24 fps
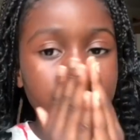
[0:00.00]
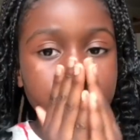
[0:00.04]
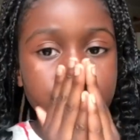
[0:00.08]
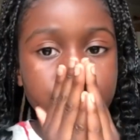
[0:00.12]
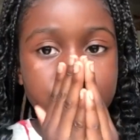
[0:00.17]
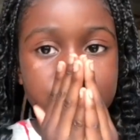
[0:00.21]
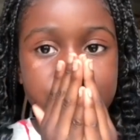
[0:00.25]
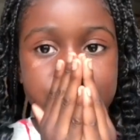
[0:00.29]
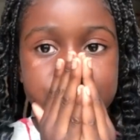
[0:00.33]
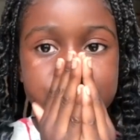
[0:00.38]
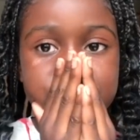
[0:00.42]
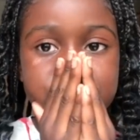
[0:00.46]

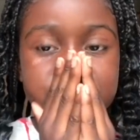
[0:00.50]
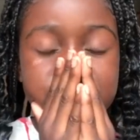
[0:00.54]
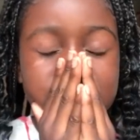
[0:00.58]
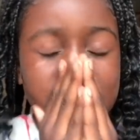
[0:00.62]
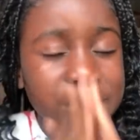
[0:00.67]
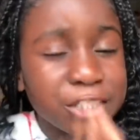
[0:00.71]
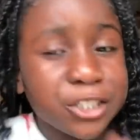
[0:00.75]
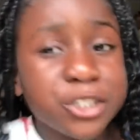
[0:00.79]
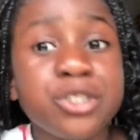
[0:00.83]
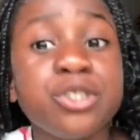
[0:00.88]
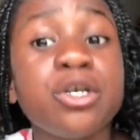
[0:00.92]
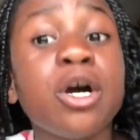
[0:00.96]
OMG,
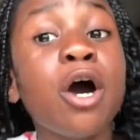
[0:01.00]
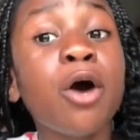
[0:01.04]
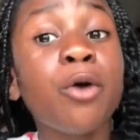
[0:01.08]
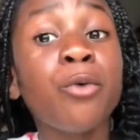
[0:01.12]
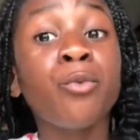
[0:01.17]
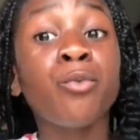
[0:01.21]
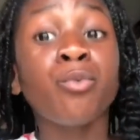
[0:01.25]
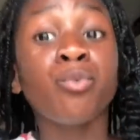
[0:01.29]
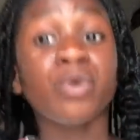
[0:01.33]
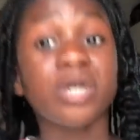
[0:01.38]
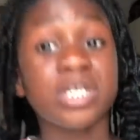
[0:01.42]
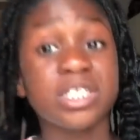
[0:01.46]
I just
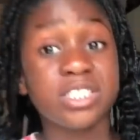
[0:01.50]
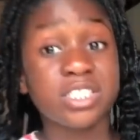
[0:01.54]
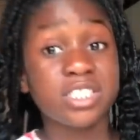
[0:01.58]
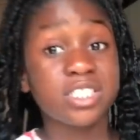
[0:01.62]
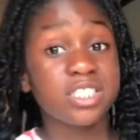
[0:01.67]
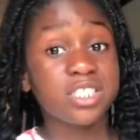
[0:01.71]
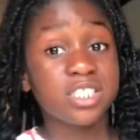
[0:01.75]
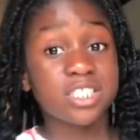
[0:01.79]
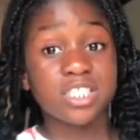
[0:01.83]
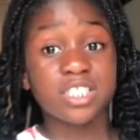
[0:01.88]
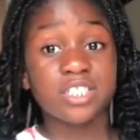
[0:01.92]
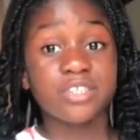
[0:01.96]
can't wait to
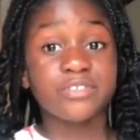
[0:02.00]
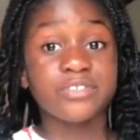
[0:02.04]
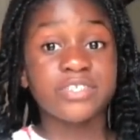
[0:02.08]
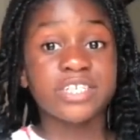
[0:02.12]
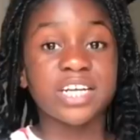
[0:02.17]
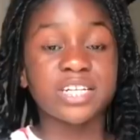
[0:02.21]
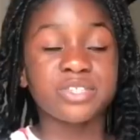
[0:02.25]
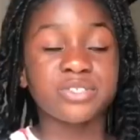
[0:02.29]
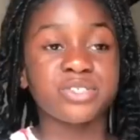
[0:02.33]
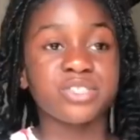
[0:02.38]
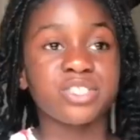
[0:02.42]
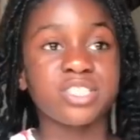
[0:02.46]
see her
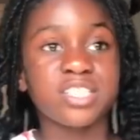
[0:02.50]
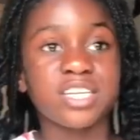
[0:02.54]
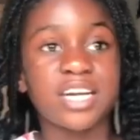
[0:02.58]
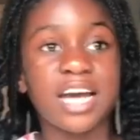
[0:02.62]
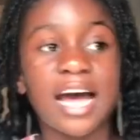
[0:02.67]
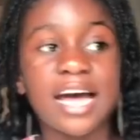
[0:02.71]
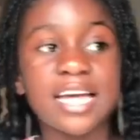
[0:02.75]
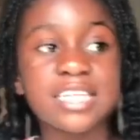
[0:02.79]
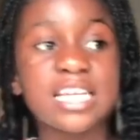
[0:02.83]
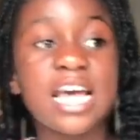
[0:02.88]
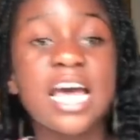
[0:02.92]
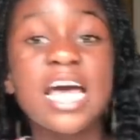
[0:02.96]
reaction
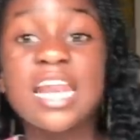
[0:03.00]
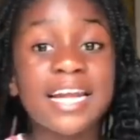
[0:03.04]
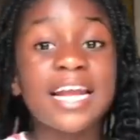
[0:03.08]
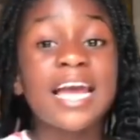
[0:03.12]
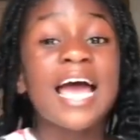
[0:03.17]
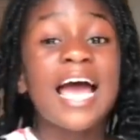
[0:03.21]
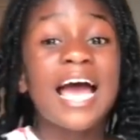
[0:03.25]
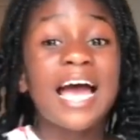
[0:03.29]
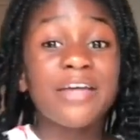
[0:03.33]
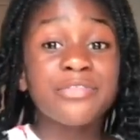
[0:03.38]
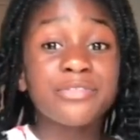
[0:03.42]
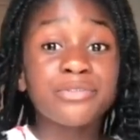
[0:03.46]
guys.
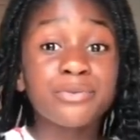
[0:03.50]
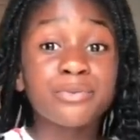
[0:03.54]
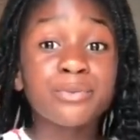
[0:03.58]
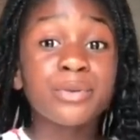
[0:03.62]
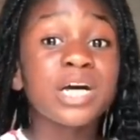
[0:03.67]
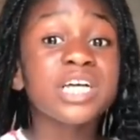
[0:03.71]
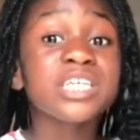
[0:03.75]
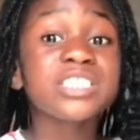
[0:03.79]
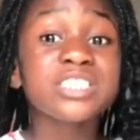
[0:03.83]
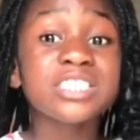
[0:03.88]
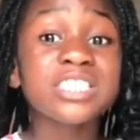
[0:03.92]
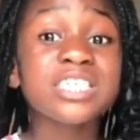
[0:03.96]
And the
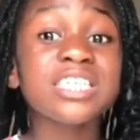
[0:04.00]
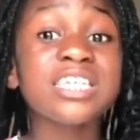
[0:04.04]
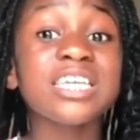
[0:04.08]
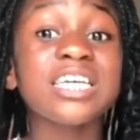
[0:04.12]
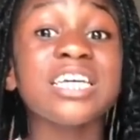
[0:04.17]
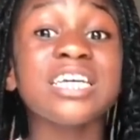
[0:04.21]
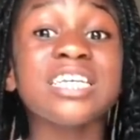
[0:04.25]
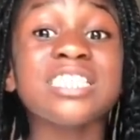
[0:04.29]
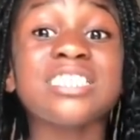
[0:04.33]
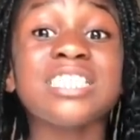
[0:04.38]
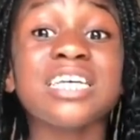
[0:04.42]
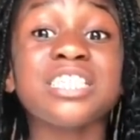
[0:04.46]
worst
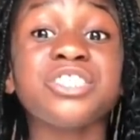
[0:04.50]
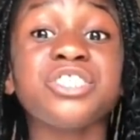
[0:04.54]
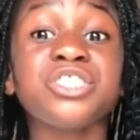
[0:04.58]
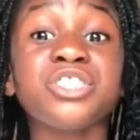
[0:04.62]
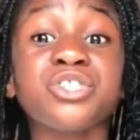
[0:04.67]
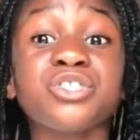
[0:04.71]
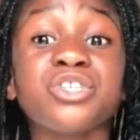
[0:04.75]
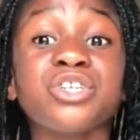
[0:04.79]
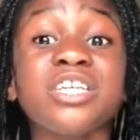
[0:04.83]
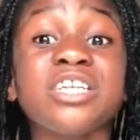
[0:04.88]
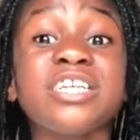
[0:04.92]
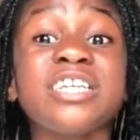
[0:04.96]
thing is that
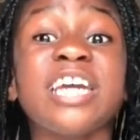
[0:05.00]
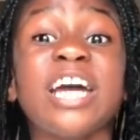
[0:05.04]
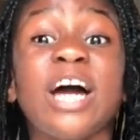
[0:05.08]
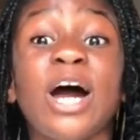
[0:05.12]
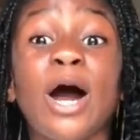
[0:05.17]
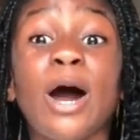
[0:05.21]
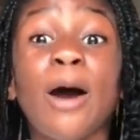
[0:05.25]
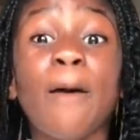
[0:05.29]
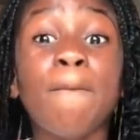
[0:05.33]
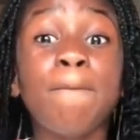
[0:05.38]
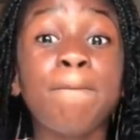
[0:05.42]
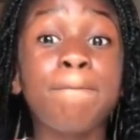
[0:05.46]
she's gonna get
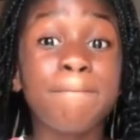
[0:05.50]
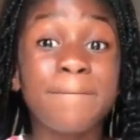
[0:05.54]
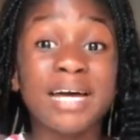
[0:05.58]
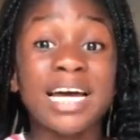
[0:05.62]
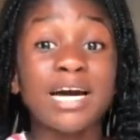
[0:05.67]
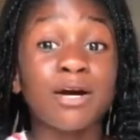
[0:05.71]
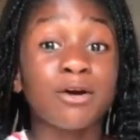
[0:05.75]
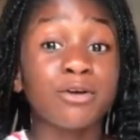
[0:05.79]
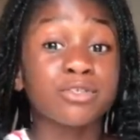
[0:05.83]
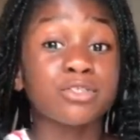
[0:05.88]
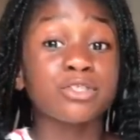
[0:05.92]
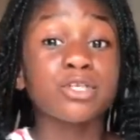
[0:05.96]
her
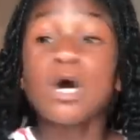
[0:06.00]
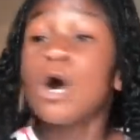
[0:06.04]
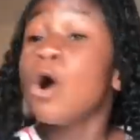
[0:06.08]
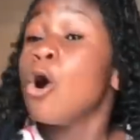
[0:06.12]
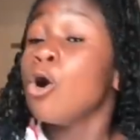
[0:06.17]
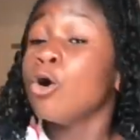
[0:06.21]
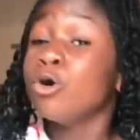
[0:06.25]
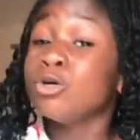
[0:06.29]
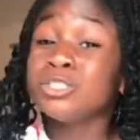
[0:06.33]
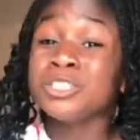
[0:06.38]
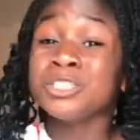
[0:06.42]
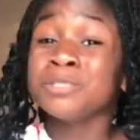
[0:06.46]
belt
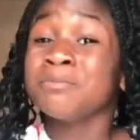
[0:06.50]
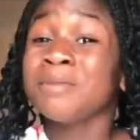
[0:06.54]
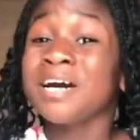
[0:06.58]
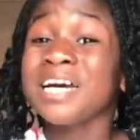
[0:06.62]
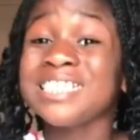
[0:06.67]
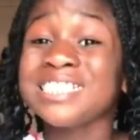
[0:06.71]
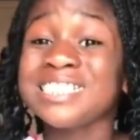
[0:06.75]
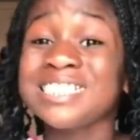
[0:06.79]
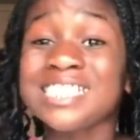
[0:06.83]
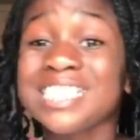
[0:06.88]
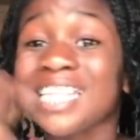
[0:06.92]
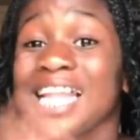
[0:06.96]
or she
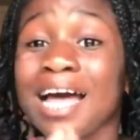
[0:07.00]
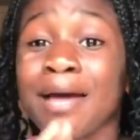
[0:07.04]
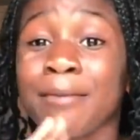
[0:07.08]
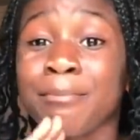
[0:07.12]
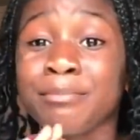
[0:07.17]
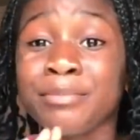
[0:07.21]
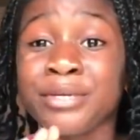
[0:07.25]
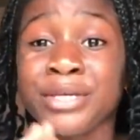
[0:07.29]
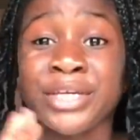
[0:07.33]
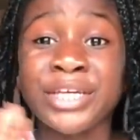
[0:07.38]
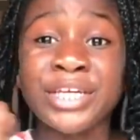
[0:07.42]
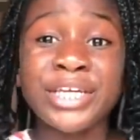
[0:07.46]
might
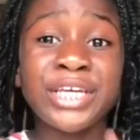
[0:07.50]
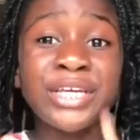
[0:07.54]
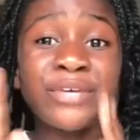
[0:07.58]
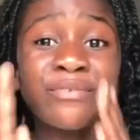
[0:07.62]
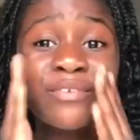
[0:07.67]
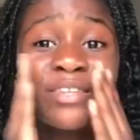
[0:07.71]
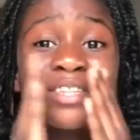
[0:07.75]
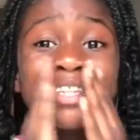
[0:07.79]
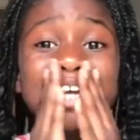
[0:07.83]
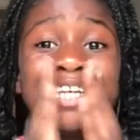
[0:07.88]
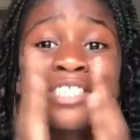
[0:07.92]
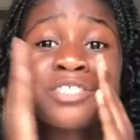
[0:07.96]
slap me
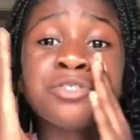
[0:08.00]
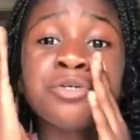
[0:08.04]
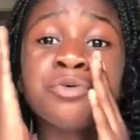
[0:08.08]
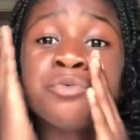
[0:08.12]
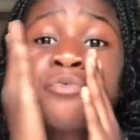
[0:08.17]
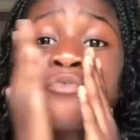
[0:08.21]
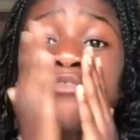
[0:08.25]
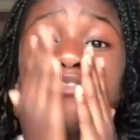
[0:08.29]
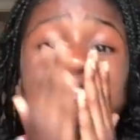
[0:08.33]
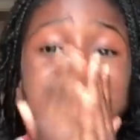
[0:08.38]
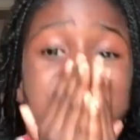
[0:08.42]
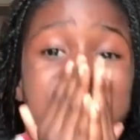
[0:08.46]
even. That's the
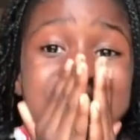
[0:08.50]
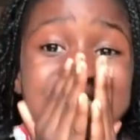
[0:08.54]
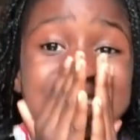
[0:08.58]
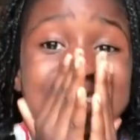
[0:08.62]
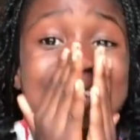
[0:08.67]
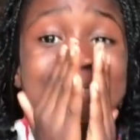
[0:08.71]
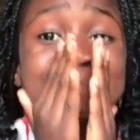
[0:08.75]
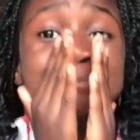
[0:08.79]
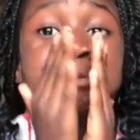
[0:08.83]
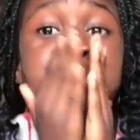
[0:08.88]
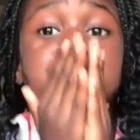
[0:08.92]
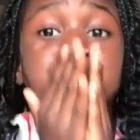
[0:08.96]
thing
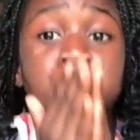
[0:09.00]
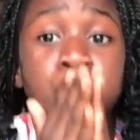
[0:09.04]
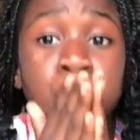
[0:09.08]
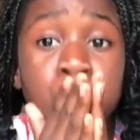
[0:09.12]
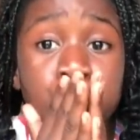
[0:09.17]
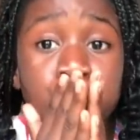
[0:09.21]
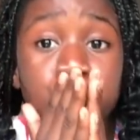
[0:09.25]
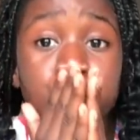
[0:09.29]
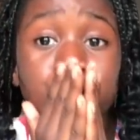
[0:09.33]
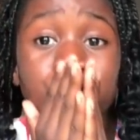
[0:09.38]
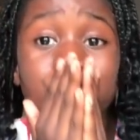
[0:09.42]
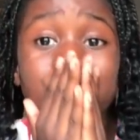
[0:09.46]
that I'm
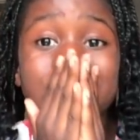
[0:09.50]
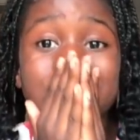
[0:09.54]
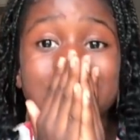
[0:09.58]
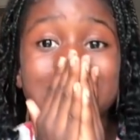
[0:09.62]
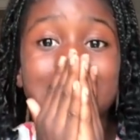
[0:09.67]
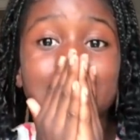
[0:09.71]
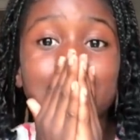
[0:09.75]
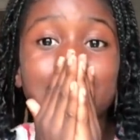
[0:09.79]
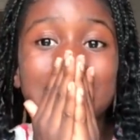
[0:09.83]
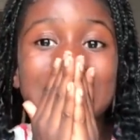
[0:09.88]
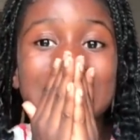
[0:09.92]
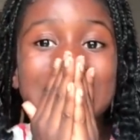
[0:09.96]
so
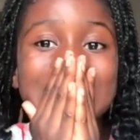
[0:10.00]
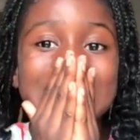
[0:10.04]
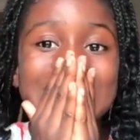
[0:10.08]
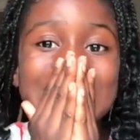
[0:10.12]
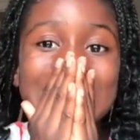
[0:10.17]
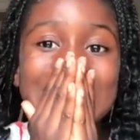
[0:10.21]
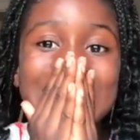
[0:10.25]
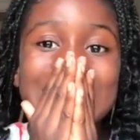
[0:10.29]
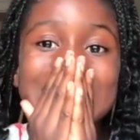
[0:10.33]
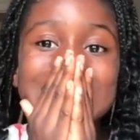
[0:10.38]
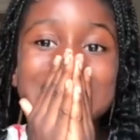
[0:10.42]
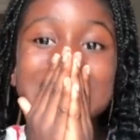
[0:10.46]
worried about
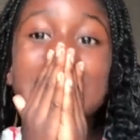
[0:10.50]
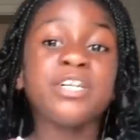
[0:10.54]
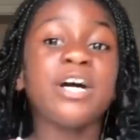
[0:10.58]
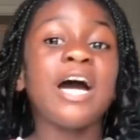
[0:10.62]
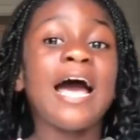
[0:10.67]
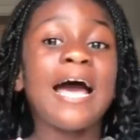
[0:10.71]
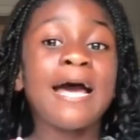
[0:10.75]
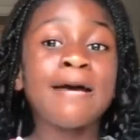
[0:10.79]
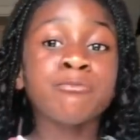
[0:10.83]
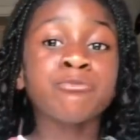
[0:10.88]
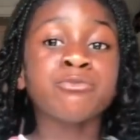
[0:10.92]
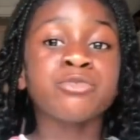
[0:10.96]
guys. But
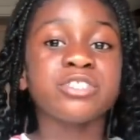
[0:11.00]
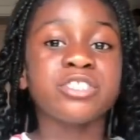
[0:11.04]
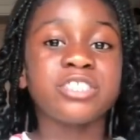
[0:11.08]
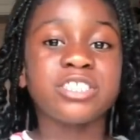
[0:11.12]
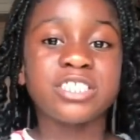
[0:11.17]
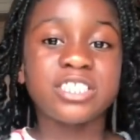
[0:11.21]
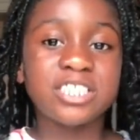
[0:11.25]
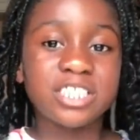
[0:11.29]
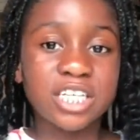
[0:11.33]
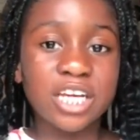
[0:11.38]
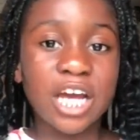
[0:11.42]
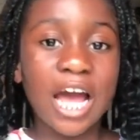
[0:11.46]
I want to
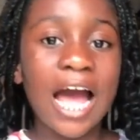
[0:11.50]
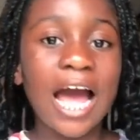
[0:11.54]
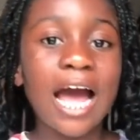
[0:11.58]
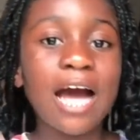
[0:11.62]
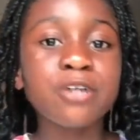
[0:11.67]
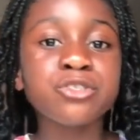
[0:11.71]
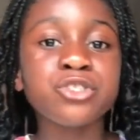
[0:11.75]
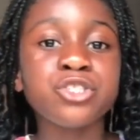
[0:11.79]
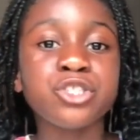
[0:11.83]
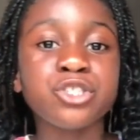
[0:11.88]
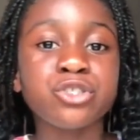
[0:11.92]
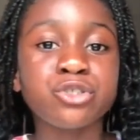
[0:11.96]
see
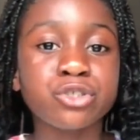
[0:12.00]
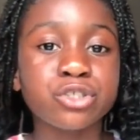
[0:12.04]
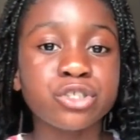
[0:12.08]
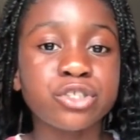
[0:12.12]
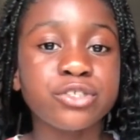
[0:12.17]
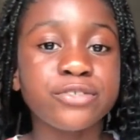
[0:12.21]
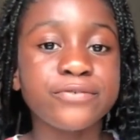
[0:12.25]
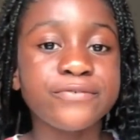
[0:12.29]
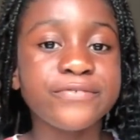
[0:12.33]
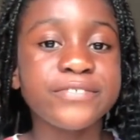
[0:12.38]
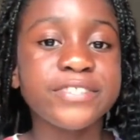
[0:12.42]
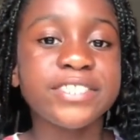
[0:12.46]
how she's going
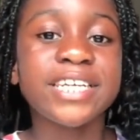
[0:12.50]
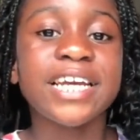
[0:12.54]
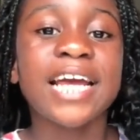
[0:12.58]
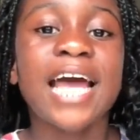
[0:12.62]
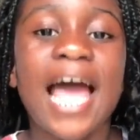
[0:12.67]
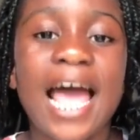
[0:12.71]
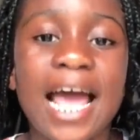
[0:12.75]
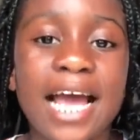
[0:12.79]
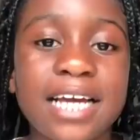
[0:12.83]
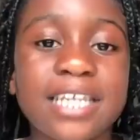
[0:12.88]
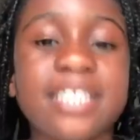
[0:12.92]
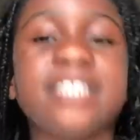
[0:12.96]
to
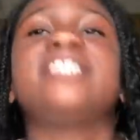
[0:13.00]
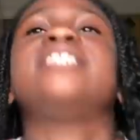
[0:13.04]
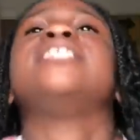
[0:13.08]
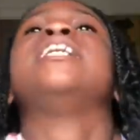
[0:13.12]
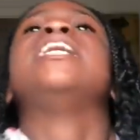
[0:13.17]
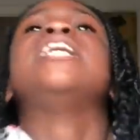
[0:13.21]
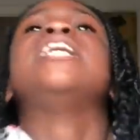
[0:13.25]
react